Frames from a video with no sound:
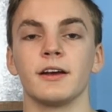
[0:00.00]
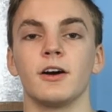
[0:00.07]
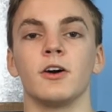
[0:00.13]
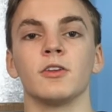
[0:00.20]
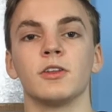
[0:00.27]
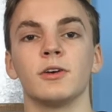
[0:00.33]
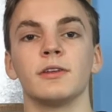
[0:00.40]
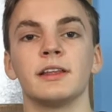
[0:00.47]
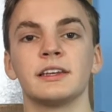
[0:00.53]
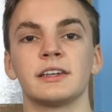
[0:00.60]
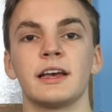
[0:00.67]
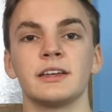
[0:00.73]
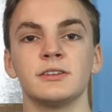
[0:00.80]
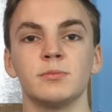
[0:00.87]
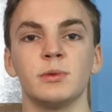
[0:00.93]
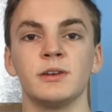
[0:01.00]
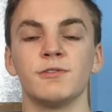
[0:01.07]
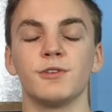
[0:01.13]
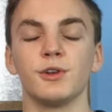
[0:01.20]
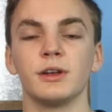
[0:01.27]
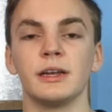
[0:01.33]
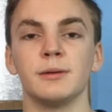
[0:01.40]
Although this hasn't been
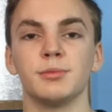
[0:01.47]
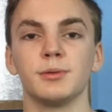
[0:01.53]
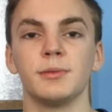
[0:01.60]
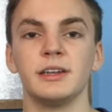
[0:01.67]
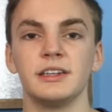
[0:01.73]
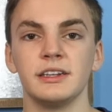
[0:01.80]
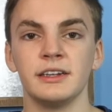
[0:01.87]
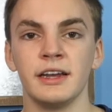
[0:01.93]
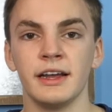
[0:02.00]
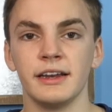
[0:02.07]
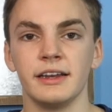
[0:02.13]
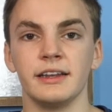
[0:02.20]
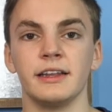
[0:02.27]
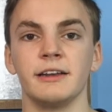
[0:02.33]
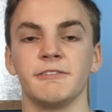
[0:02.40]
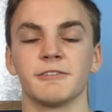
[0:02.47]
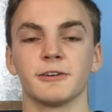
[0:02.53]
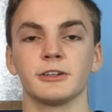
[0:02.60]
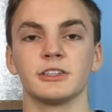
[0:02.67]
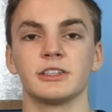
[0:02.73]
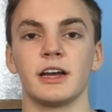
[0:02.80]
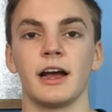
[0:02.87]
fully implemented yet in the
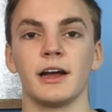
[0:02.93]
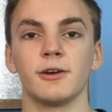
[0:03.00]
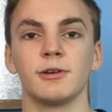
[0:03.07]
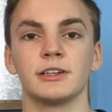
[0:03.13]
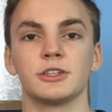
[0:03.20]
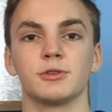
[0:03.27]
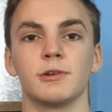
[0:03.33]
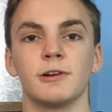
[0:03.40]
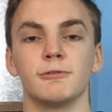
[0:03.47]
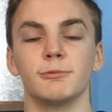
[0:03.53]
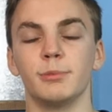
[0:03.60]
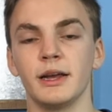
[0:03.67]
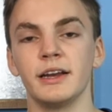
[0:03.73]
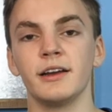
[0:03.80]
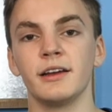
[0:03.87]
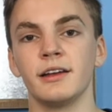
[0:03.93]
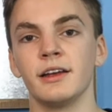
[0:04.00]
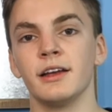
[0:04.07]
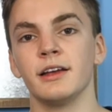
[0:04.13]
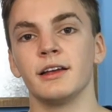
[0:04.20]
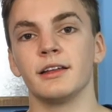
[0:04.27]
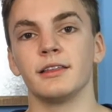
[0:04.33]
first iOS 12 beta,
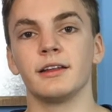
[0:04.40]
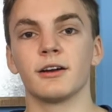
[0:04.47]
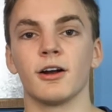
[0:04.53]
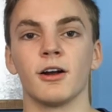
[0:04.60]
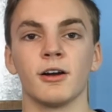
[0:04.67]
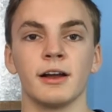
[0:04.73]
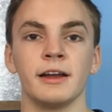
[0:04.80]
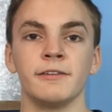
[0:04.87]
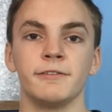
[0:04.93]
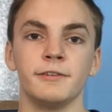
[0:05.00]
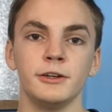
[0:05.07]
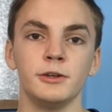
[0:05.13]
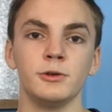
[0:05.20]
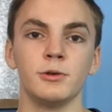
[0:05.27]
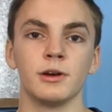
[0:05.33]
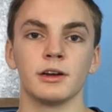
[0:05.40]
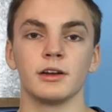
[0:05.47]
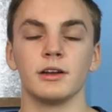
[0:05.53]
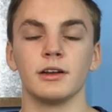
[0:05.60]
there are a few